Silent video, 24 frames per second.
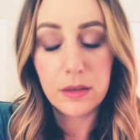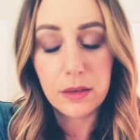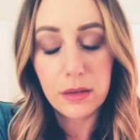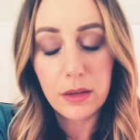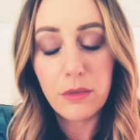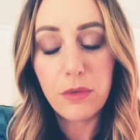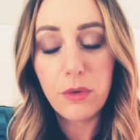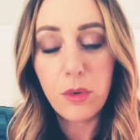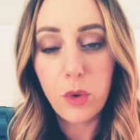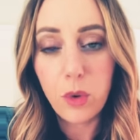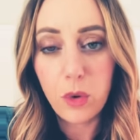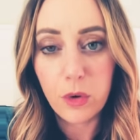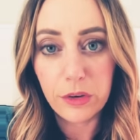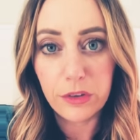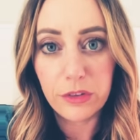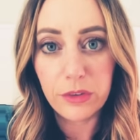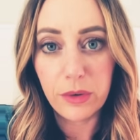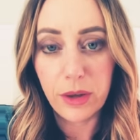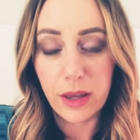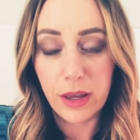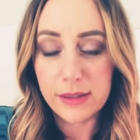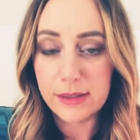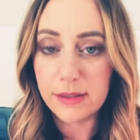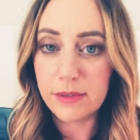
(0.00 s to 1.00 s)
Of course, you
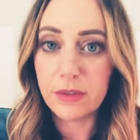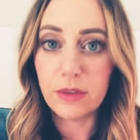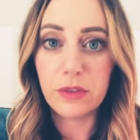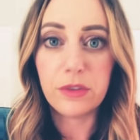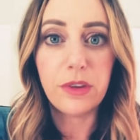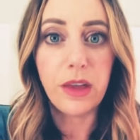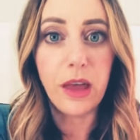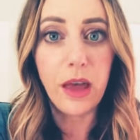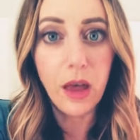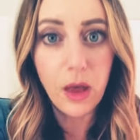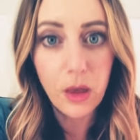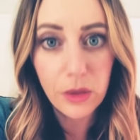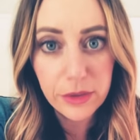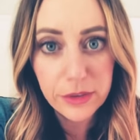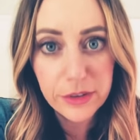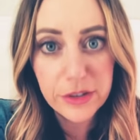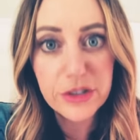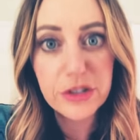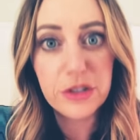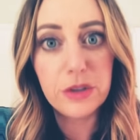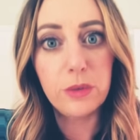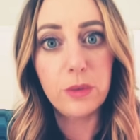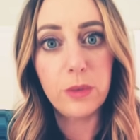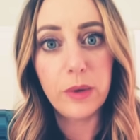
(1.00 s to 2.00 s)
guys, if there's a health
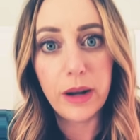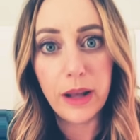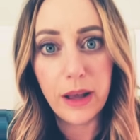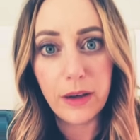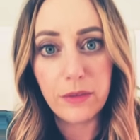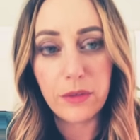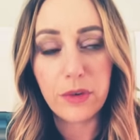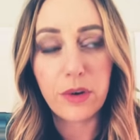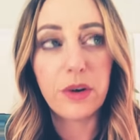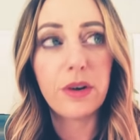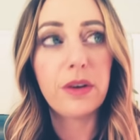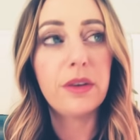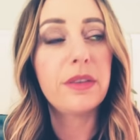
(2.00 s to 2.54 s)
issue, and whatever,